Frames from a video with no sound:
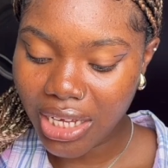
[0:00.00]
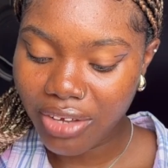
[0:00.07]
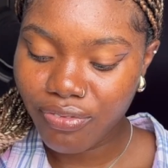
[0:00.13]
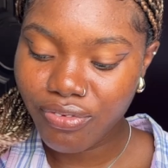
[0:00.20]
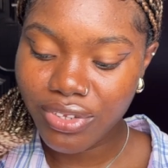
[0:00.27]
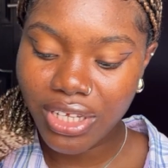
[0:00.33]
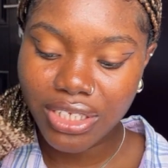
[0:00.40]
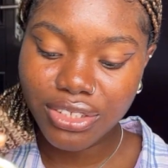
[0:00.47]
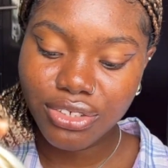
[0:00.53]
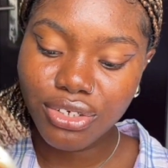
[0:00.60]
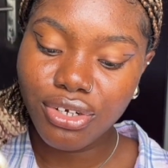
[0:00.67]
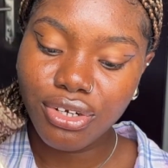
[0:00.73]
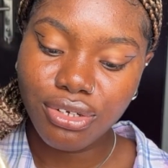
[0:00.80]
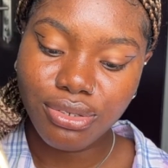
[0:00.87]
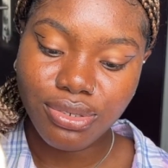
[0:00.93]
feel like the
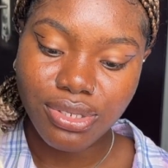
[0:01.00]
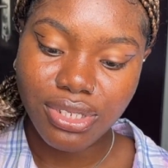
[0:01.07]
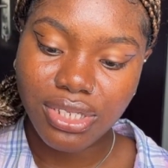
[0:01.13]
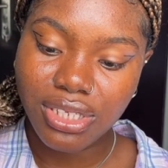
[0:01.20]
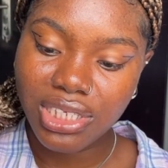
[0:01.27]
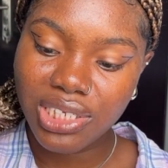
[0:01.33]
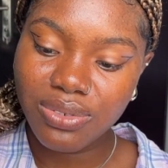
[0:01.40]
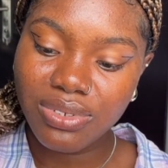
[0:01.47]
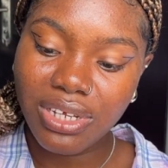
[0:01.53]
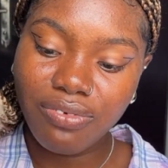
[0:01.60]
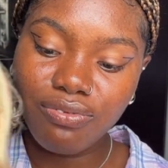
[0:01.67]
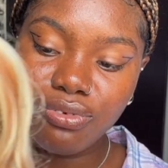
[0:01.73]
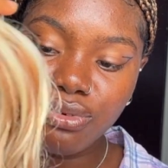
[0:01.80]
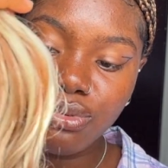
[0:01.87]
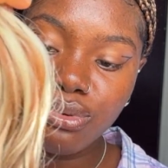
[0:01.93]
curls, they would have
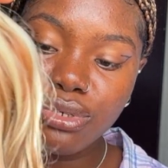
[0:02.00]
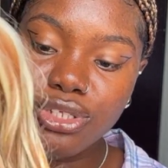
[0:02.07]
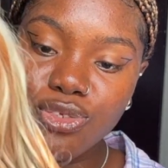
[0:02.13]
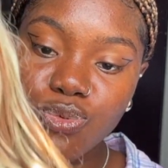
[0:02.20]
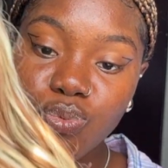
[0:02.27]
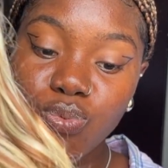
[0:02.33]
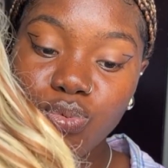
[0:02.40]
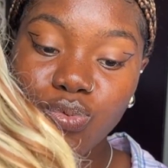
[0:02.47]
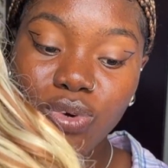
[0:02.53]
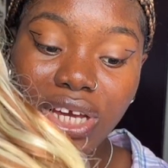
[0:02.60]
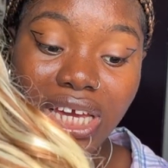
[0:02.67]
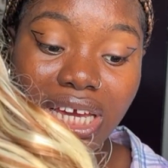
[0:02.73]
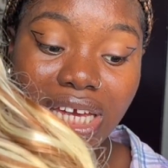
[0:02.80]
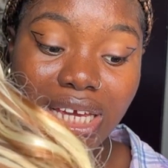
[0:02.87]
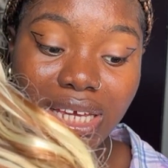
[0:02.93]
looked
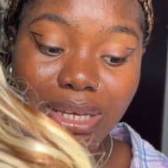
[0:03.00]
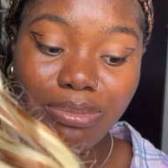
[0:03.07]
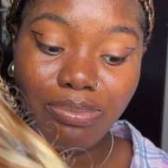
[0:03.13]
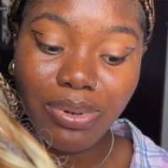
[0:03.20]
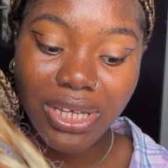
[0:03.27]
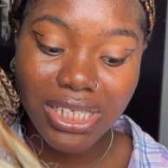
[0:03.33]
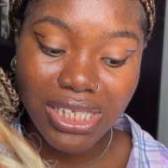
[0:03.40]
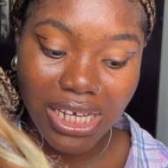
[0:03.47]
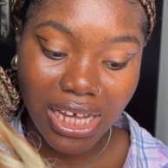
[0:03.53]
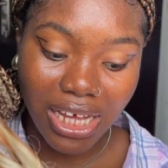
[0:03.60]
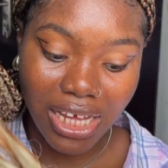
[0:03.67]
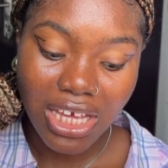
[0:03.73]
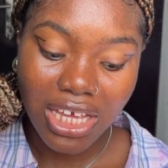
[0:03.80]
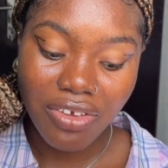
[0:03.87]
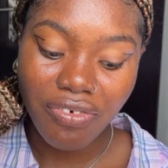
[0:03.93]
way better
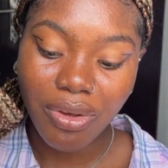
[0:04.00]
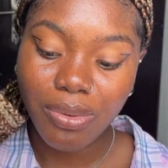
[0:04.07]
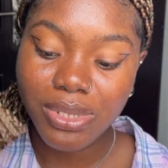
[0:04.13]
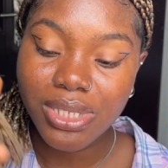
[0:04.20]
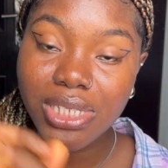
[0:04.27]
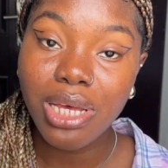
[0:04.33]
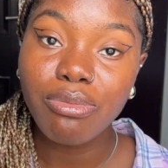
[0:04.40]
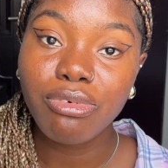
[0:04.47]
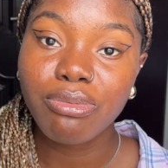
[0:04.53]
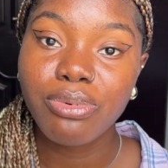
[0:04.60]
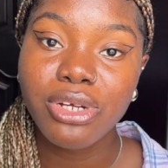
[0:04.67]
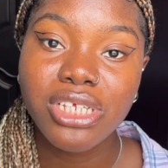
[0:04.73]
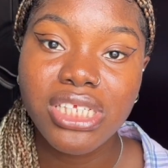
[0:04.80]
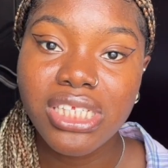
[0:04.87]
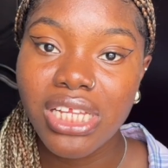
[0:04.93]
if I was the type of
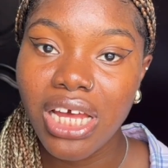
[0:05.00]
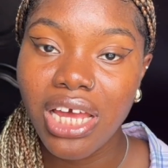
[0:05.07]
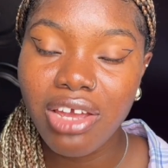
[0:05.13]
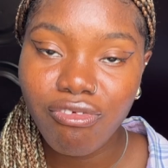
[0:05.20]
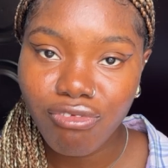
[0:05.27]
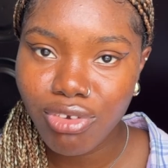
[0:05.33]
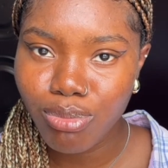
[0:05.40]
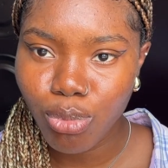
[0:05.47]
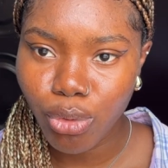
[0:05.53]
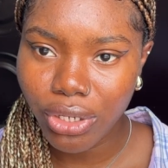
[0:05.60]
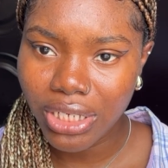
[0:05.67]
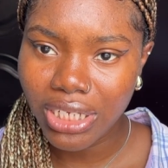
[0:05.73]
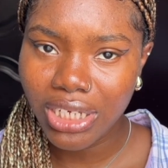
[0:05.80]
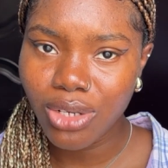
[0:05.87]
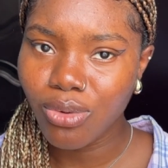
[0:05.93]
person that every
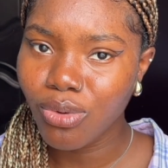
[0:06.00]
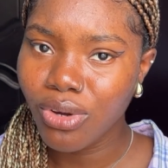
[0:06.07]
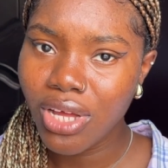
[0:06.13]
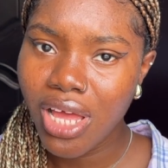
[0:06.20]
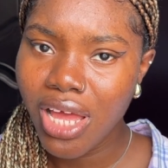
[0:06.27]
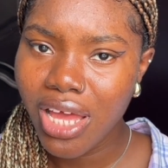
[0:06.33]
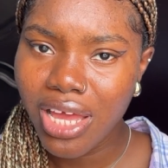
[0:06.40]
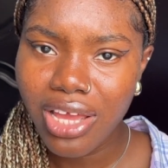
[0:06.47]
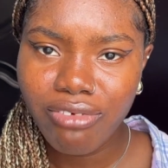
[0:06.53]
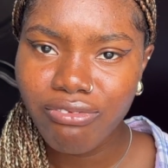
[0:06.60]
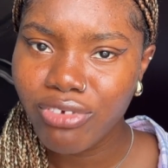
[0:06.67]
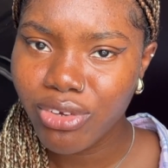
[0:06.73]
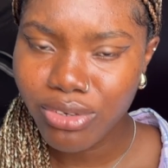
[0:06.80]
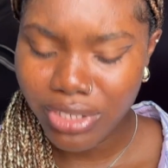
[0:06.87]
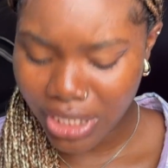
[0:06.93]
morning or
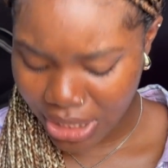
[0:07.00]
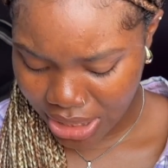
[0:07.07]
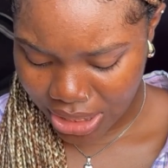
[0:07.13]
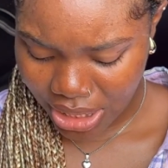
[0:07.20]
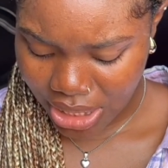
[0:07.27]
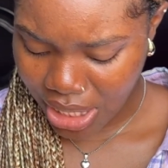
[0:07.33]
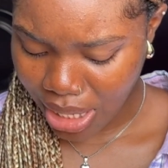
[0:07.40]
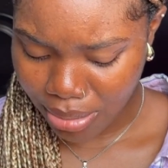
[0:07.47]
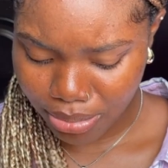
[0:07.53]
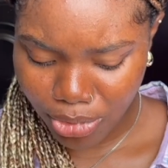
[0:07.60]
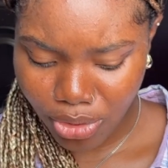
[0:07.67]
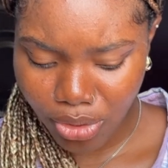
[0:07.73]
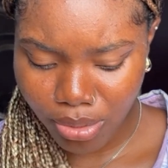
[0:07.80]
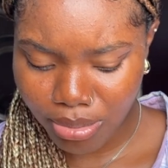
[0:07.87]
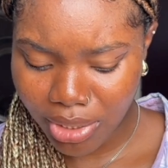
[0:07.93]
every other day I'm
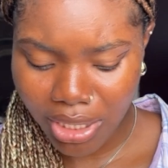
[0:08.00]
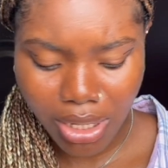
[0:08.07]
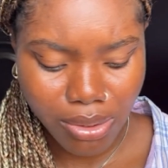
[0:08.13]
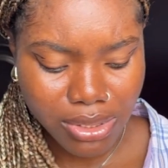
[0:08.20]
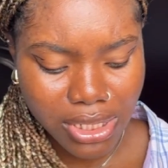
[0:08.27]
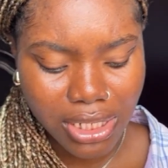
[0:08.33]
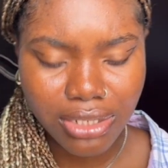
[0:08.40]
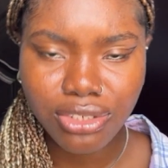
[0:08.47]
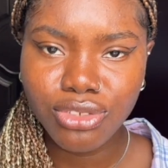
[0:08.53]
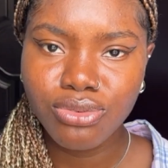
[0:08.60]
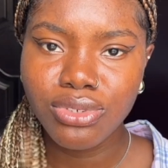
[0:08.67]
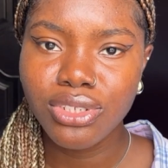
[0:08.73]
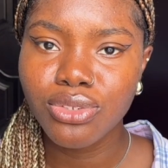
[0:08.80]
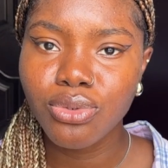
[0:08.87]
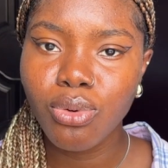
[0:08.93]
coming out and
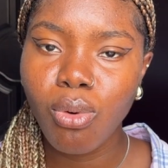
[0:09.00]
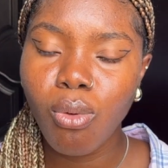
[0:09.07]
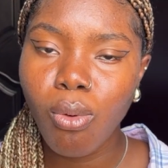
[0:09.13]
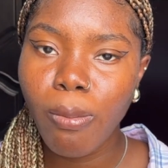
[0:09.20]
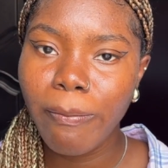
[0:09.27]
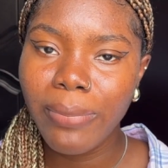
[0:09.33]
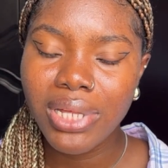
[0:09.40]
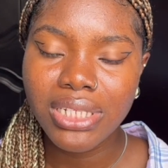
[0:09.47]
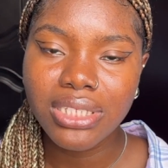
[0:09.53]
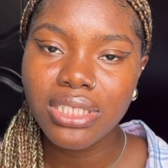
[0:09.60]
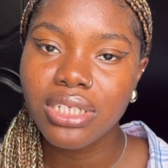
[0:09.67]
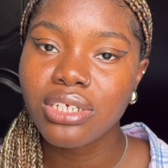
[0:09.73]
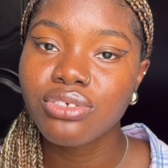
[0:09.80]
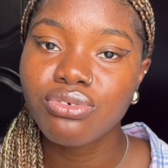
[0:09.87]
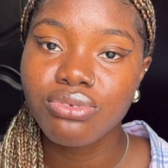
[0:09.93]
doing the whole
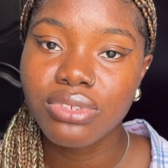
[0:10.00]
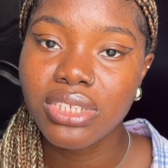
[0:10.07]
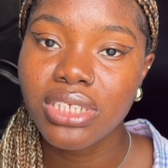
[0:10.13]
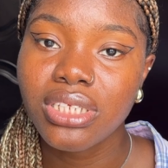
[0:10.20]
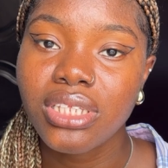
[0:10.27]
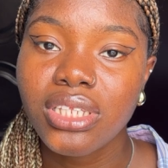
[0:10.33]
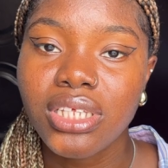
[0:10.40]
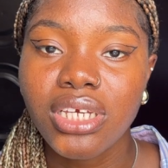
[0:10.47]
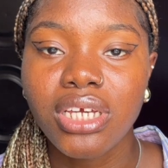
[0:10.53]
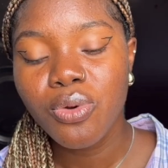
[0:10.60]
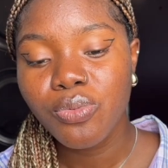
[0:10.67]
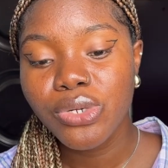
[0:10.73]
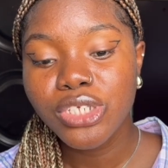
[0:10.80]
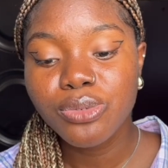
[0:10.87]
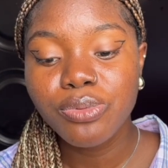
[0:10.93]
maintenance routine thing.
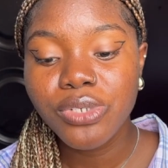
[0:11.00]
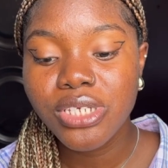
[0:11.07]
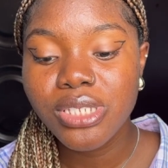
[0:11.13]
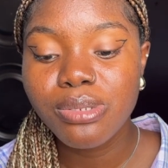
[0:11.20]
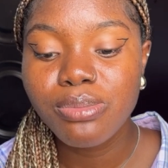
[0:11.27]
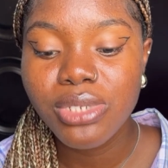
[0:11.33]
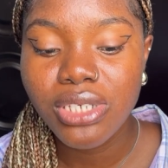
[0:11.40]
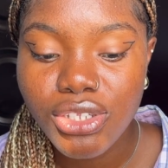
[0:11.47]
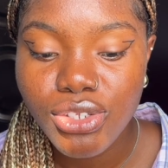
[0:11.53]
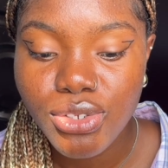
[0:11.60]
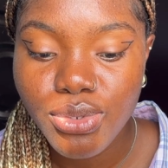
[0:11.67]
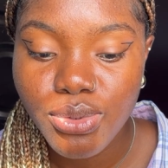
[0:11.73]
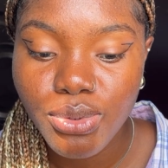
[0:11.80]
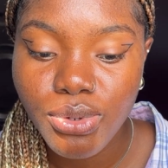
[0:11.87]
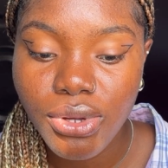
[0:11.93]
Which brings me
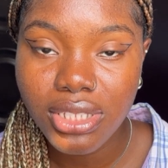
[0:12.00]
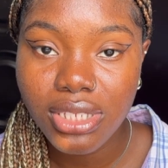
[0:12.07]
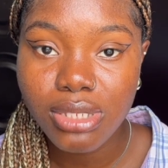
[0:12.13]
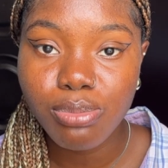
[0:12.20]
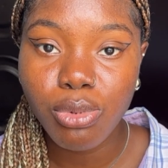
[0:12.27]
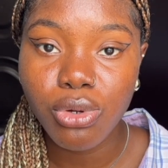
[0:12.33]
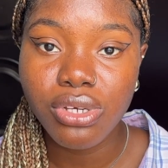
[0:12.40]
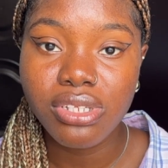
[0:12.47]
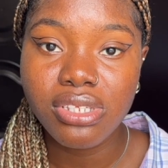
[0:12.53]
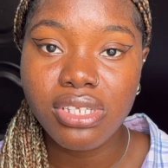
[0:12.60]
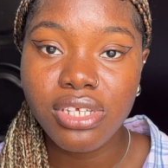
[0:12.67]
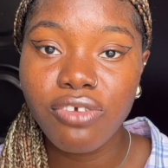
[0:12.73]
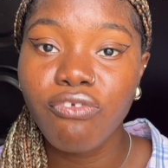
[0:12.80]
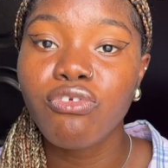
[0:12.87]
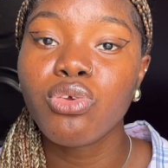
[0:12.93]
to this point:
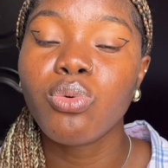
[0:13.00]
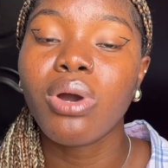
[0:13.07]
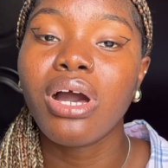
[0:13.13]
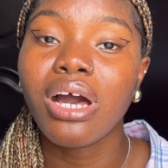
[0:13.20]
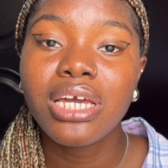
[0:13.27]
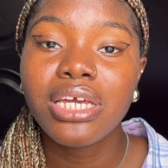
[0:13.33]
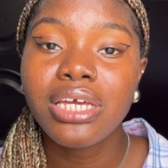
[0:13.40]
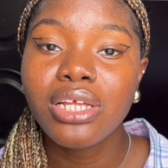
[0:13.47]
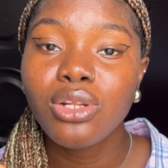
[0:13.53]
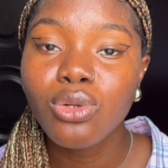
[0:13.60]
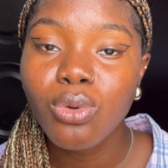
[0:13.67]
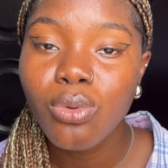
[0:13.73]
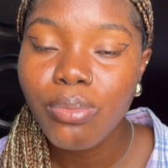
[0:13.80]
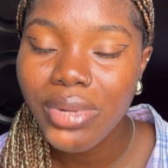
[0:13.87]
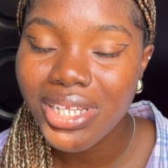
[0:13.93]
if you are a
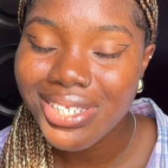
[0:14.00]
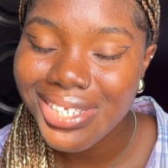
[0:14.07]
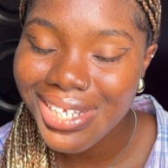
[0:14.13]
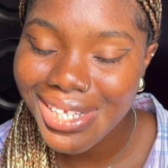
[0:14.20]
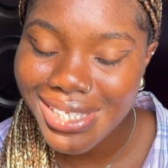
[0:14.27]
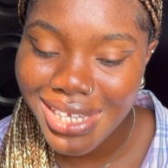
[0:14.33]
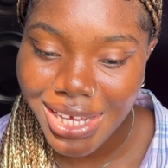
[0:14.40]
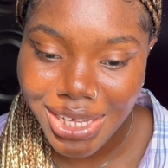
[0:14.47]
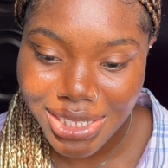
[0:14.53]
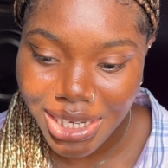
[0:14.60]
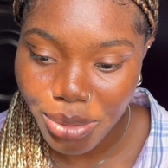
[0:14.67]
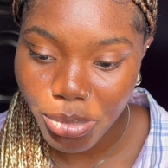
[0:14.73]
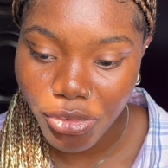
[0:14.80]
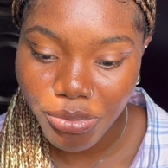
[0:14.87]
low maintenance hair type of